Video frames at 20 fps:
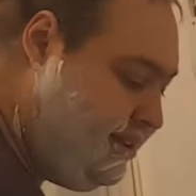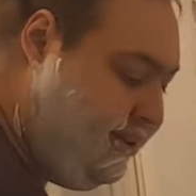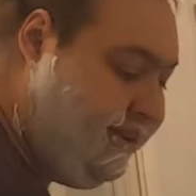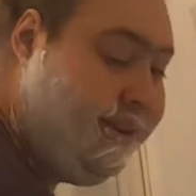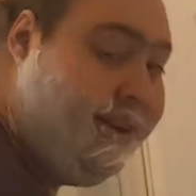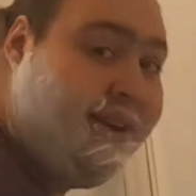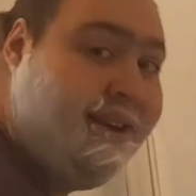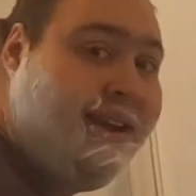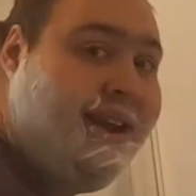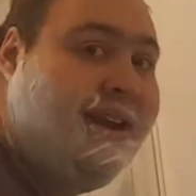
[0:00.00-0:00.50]
so I
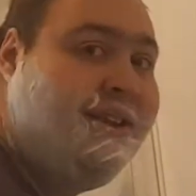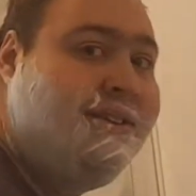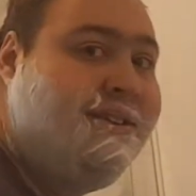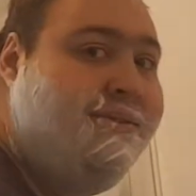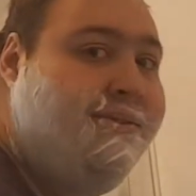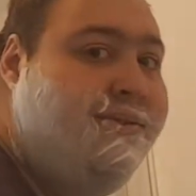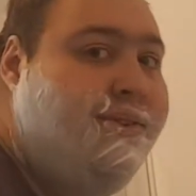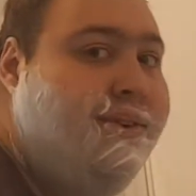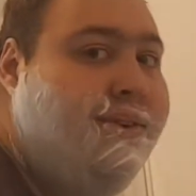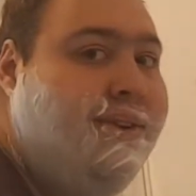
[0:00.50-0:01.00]
can get
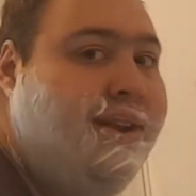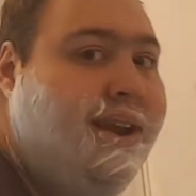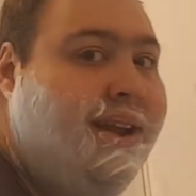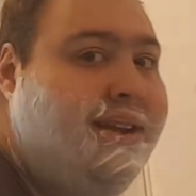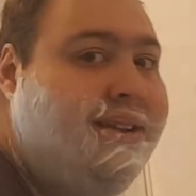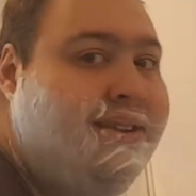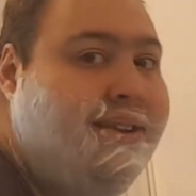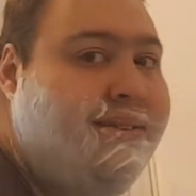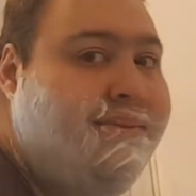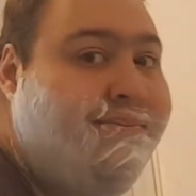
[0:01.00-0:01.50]
some food
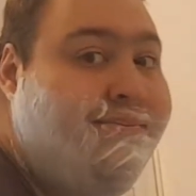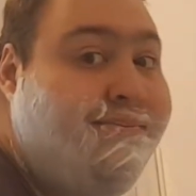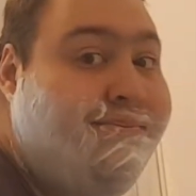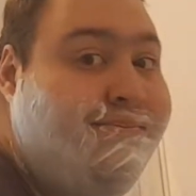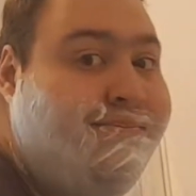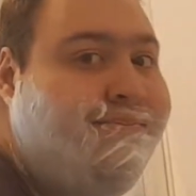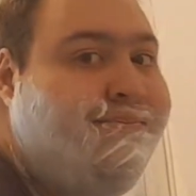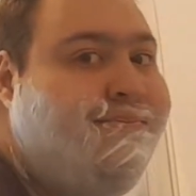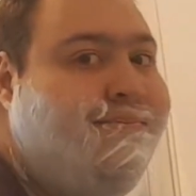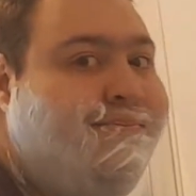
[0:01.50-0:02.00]
later.
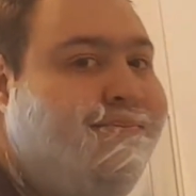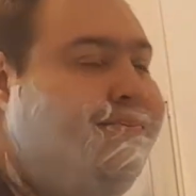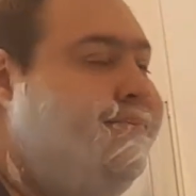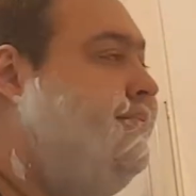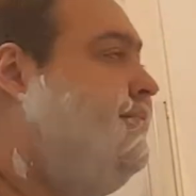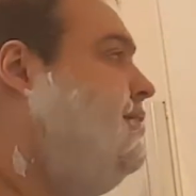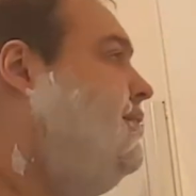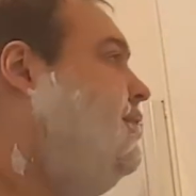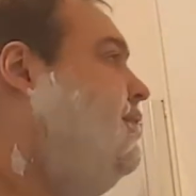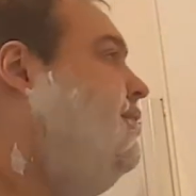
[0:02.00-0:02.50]

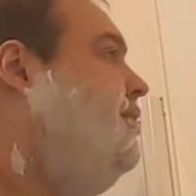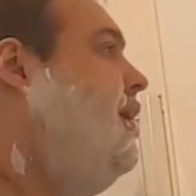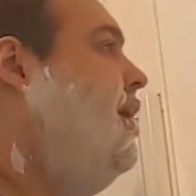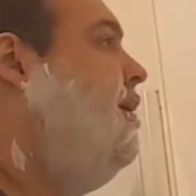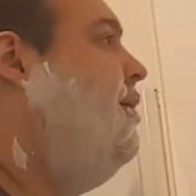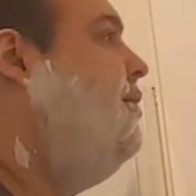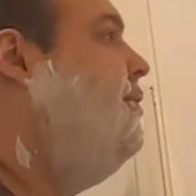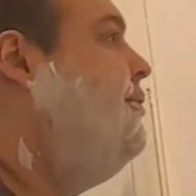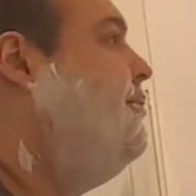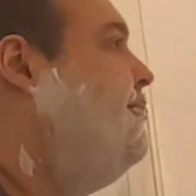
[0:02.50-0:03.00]

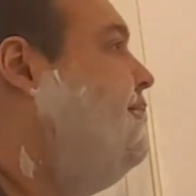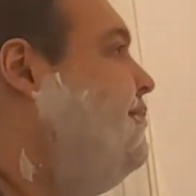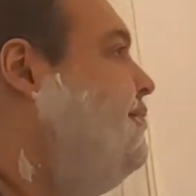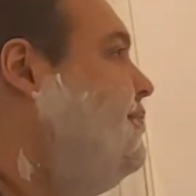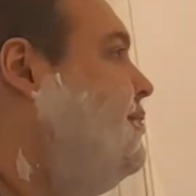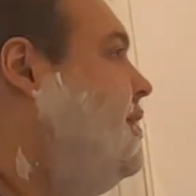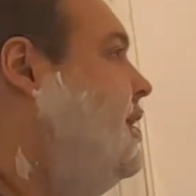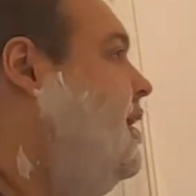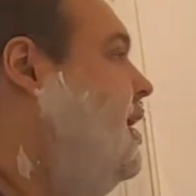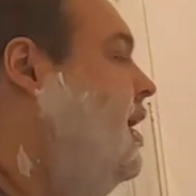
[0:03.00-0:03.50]
Although,
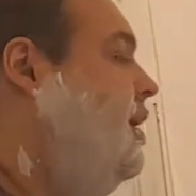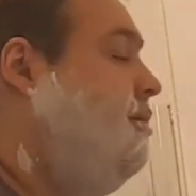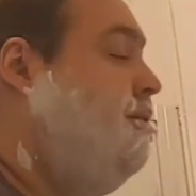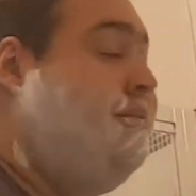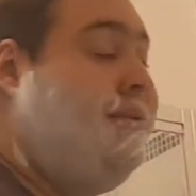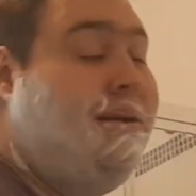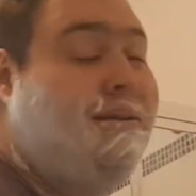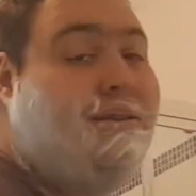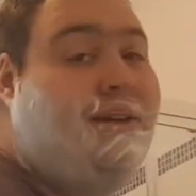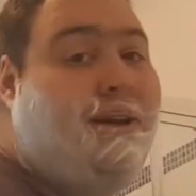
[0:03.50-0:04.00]
I
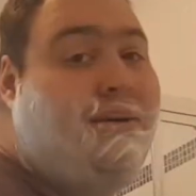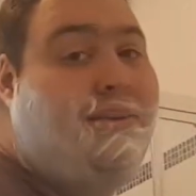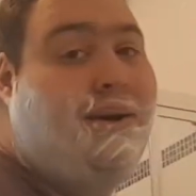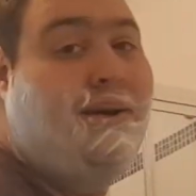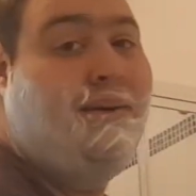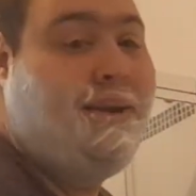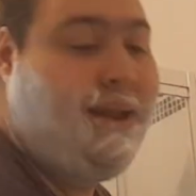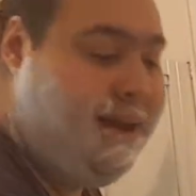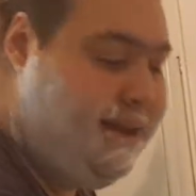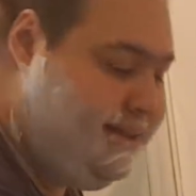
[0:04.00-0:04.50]
won't be able to get
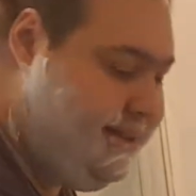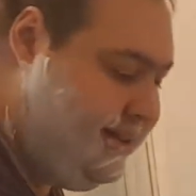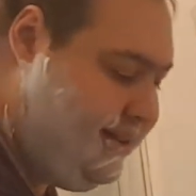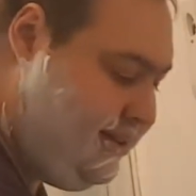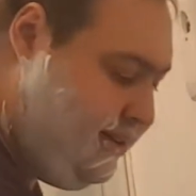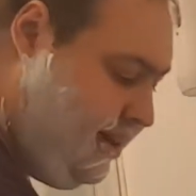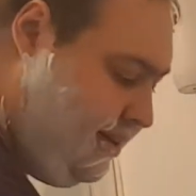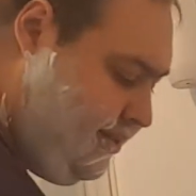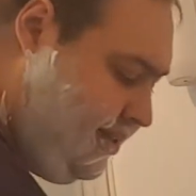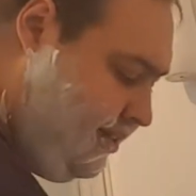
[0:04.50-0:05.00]
away with that because I
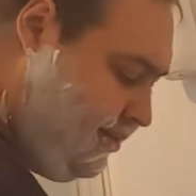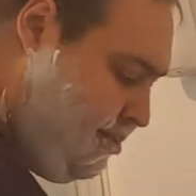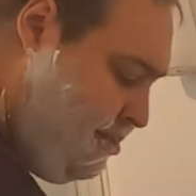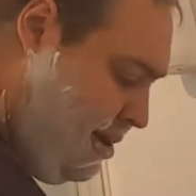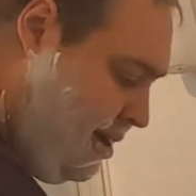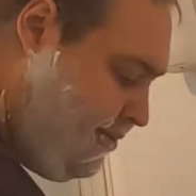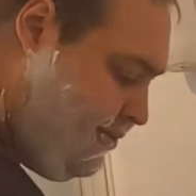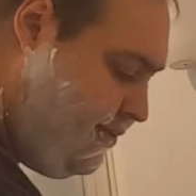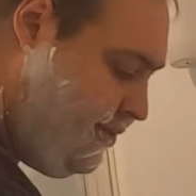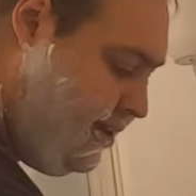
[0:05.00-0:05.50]
still have to have a
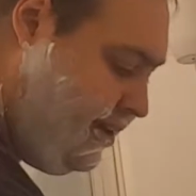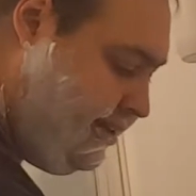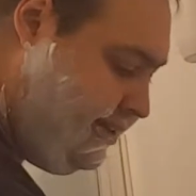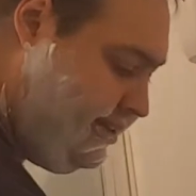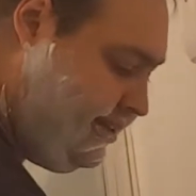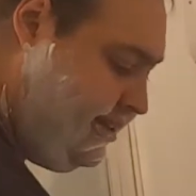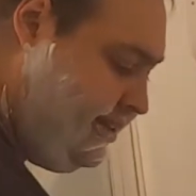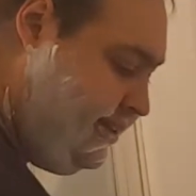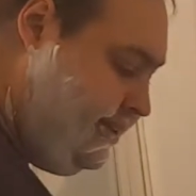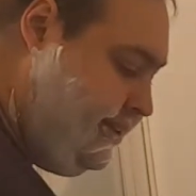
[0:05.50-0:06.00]
bath
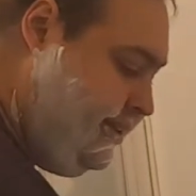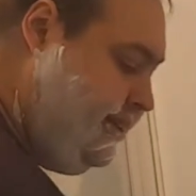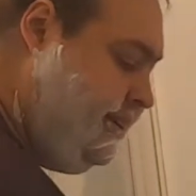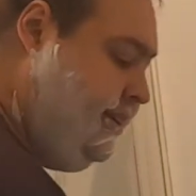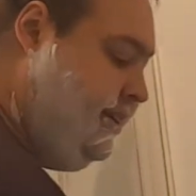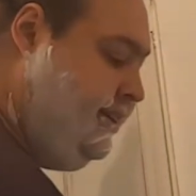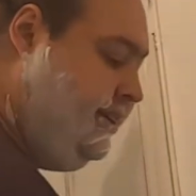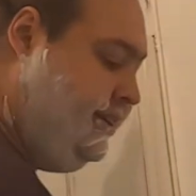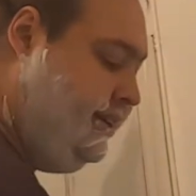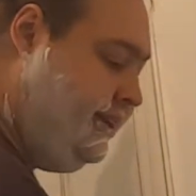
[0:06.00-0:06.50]
first.
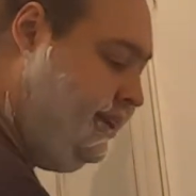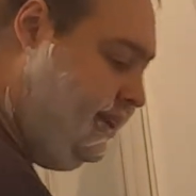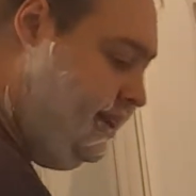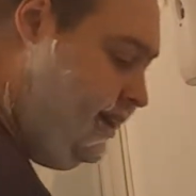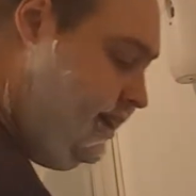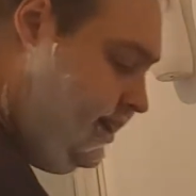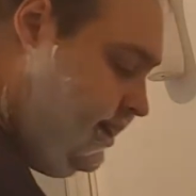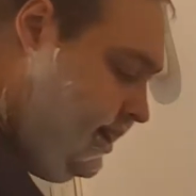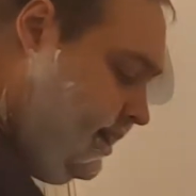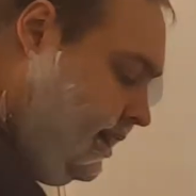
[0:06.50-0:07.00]

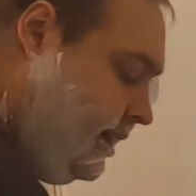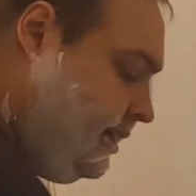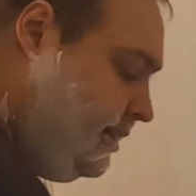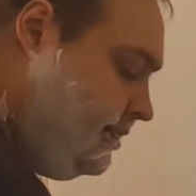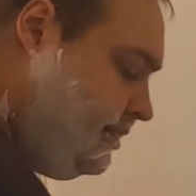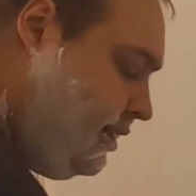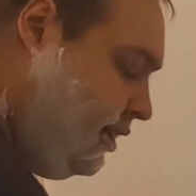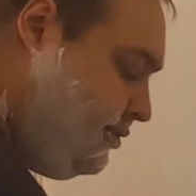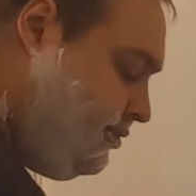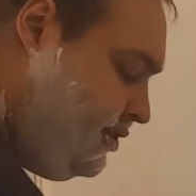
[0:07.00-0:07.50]

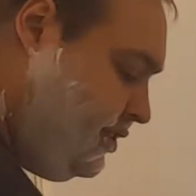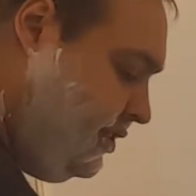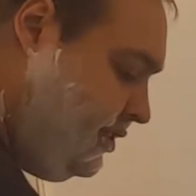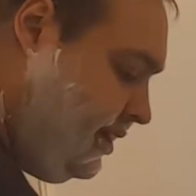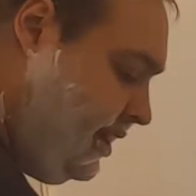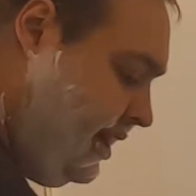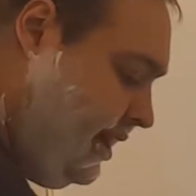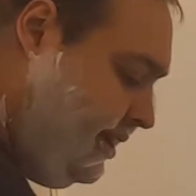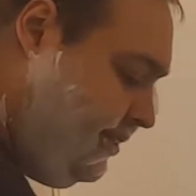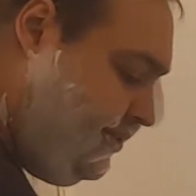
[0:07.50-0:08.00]
So I've
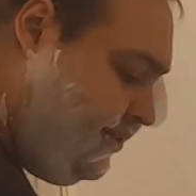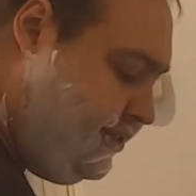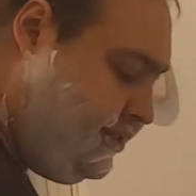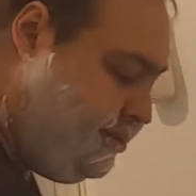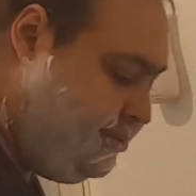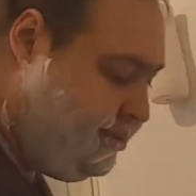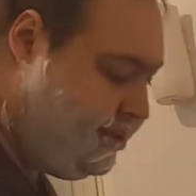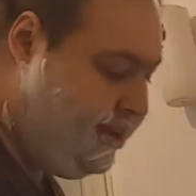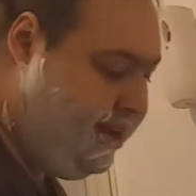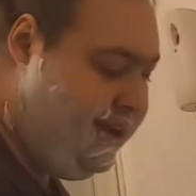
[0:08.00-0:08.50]
done that in for
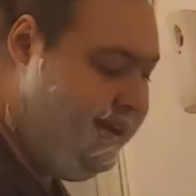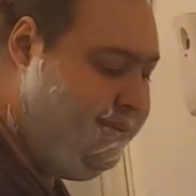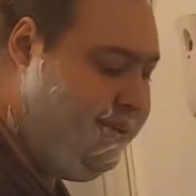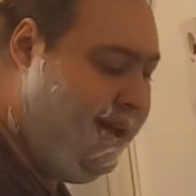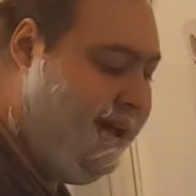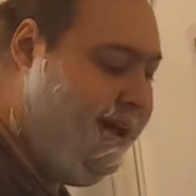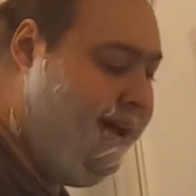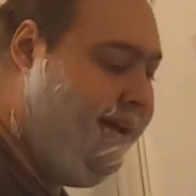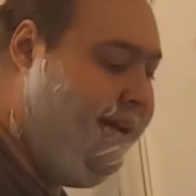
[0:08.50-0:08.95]
some time.